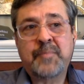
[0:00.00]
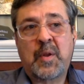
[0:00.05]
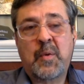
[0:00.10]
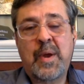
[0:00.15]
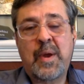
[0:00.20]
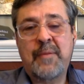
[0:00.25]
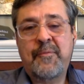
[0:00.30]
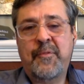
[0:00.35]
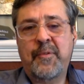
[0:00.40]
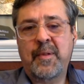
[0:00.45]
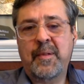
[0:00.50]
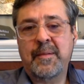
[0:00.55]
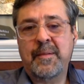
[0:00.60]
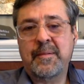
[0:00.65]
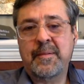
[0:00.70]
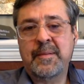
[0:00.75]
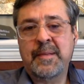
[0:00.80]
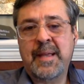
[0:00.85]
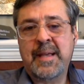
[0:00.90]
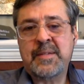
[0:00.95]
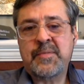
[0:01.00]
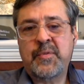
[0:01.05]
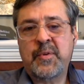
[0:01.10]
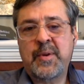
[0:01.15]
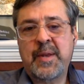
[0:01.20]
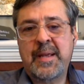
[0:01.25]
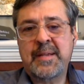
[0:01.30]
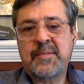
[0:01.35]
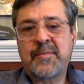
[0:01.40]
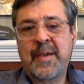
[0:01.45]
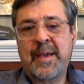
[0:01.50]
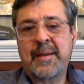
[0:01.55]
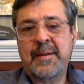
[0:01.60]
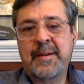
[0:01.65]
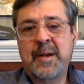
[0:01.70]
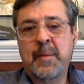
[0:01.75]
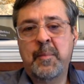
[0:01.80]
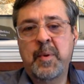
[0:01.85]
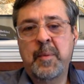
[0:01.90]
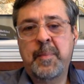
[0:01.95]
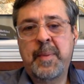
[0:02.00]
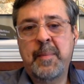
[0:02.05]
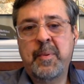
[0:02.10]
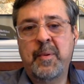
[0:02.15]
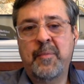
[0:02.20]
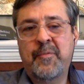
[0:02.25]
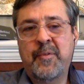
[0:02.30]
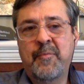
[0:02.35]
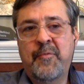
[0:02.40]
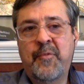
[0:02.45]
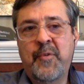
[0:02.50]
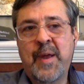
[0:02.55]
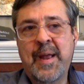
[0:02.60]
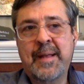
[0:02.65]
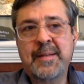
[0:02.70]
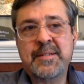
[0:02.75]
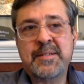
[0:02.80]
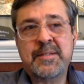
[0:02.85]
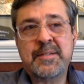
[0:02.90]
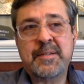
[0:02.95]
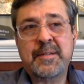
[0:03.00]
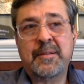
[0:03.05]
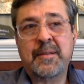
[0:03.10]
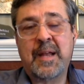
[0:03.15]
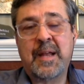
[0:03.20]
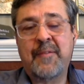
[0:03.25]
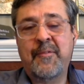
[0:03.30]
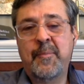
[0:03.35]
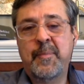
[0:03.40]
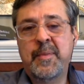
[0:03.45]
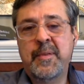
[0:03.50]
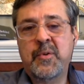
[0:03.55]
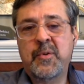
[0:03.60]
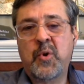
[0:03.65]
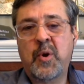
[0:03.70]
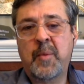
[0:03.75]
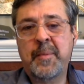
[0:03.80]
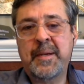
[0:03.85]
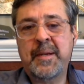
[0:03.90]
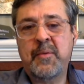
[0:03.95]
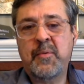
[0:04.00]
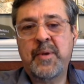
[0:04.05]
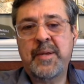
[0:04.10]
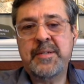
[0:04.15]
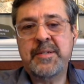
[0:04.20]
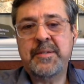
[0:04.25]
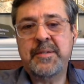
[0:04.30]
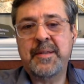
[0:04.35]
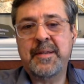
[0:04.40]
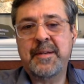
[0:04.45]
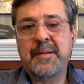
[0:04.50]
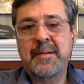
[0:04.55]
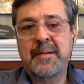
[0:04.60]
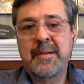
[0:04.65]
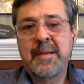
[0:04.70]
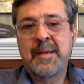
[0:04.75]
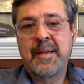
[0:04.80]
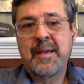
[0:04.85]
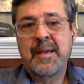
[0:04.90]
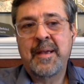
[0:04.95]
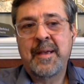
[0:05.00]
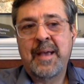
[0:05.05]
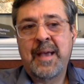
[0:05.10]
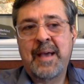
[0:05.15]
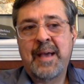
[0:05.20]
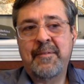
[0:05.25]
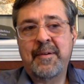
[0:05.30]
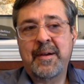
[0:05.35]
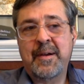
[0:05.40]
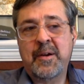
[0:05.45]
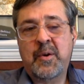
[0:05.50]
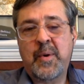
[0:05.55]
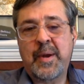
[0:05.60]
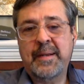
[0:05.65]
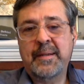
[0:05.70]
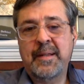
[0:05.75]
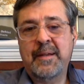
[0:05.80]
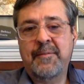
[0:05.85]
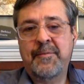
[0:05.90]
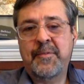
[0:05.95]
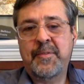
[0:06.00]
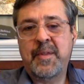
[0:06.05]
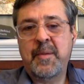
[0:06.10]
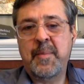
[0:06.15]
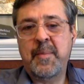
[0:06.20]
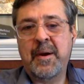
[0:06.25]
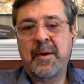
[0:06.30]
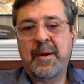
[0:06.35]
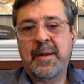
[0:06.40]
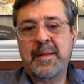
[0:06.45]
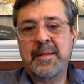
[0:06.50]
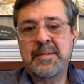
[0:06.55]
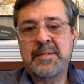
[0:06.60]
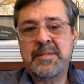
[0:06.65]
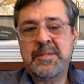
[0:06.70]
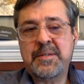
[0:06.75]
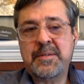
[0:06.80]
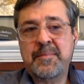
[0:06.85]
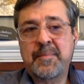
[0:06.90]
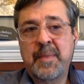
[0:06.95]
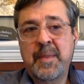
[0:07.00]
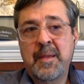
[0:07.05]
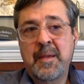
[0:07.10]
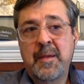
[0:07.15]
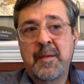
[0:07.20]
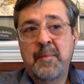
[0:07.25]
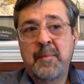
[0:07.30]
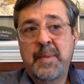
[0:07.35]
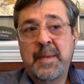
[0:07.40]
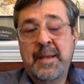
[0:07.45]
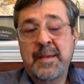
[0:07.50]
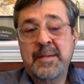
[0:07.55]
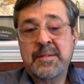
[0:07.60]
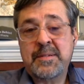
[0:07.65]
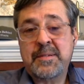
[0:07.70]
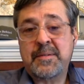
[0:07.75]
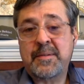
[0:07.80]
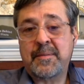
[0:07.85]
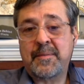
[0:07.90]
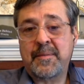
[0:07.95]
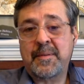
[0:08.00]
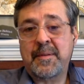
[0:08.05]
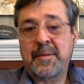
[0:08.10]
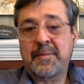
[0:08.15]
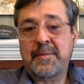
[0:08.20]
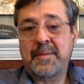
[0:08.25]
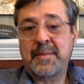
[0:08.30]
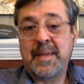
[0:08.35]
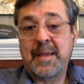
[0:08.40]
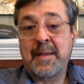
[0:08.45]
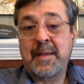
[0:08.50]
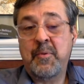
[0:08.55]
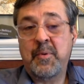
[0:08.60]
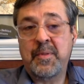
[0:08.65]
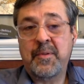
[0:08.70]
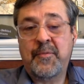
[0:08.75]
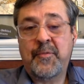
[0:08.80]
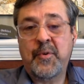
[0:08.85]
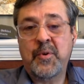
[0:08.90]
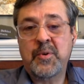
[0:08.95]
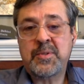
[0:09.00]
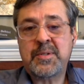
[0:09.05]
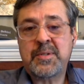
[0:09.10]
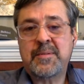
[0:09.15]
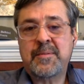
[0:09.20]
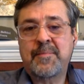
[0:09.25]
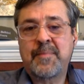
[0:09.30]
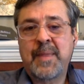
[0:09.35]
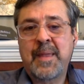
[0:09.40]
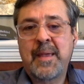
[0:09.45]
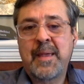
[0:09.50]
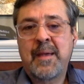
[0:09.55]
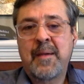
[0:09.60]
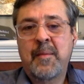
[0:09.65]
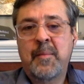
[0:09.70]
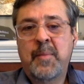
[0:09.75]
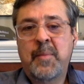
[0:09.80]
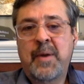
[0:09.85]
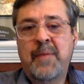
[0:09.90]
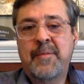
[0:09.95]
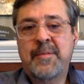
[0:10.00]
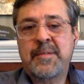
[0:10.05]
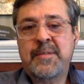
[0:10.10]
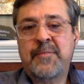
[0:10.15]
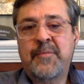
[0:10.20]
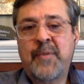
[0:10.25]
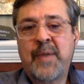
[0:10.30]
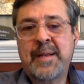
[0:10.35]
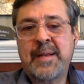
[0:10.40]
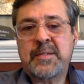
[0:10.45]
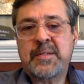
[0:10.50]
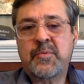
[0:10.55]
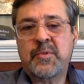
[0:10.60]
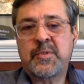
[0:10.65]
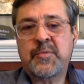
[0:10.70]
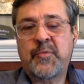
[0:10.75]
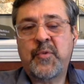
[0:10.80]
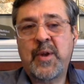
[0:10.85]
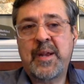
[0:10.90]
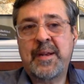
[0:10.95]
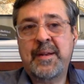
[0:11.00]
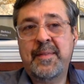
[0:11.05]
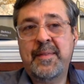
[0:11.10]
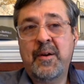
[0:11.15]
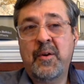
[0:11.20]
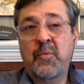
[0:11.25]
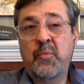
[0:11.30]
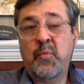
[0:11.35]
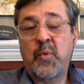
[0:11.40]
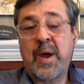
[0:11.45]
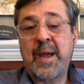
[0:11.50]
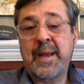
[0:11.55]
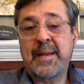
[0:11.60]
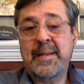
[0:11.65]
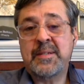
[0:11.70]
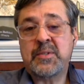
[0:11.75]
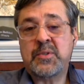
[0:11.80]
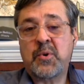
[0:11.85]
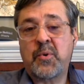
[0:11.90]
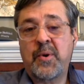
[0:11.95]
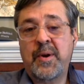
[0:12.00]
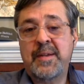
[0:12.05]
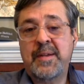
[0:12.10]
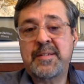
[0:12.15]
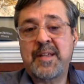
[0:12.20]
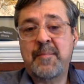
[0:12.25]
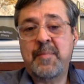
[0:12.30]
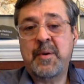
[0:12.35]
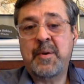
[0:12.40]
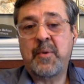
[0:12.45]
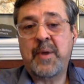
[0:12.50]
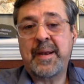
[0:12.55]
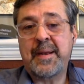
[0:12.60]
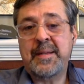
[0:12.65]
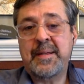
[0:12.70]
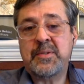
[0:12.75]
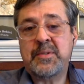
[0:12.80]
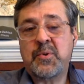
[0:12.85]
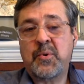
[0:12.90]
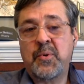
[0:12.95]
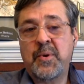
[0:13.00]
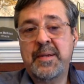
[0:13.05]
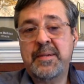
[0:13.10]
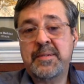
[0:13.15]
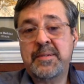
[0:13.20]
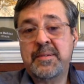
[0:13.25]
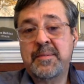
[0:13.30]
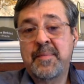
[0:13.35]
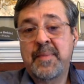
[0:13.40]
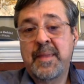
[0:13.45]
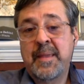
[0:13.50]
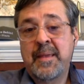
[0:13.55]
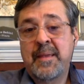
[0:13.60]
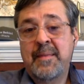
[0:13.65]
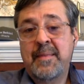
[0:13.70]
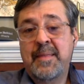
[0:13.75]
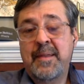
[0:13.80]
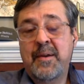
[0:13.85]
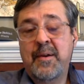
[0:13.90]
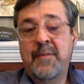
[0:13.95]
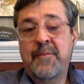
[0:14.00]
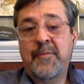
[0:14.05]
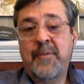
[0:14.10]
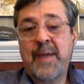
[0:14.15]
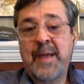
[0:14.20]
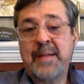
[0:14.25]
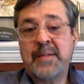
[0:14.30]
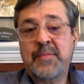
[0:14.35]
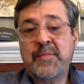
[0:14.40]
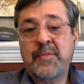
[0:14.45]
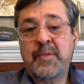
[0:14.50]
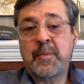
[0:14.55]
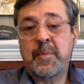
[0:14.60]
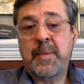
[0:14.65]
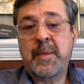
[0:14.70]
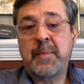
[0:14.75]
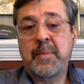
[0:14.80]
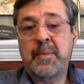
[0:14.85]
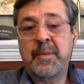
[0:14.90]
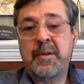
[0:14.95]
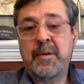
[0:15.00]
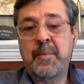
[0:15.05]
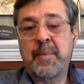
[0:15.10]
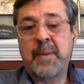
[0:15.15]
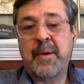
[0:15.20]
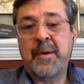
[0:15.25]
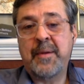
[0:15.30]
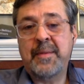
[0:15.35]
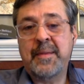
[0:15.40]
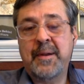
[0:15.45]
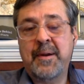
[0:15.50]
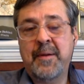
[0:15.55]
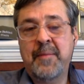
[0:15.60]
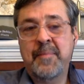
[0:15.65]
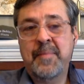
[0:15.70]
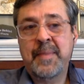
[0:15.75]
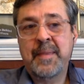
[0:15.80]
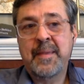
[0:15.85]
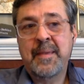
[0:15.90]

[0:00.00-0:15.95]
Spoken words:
grateful. The last few days, I've had a number of people from France, a lot of them from the Normandy region, that have a great love for the Americans because they were the first province in France that was freed, and they're writing stories. They've been writing stories there in France for the people that are buried there.